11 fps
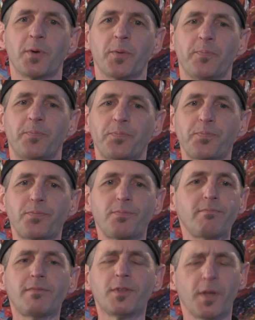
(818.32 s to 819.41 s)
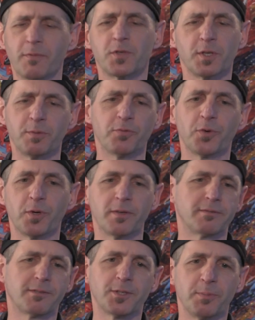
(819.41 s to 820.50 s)
You know. Yeah, I've said before,
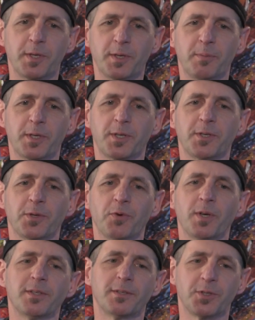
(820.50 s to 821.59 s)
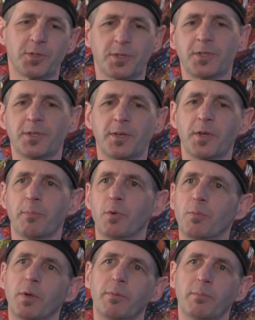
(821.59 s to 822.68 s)
it doesn't mean I'm making the right decision in that
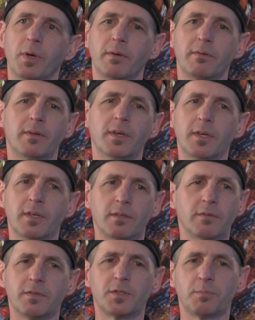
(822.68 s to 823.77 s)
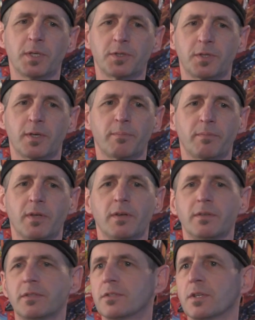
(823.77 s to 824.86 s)
moment, but if it's messed up, then
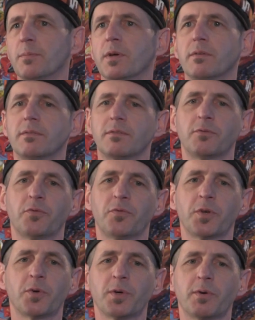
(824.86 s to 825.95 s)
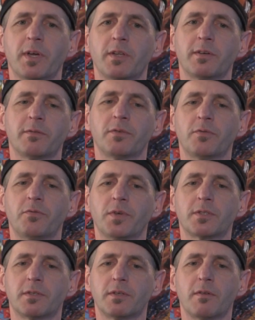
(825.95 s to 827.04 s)
I just somehow figure out how to
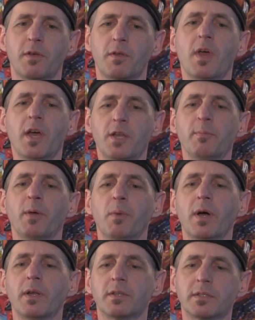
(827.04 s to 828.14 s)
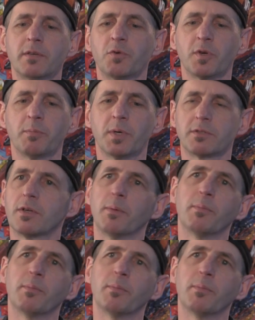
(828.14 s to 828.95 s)
fix it. And in my mind, it's never really messed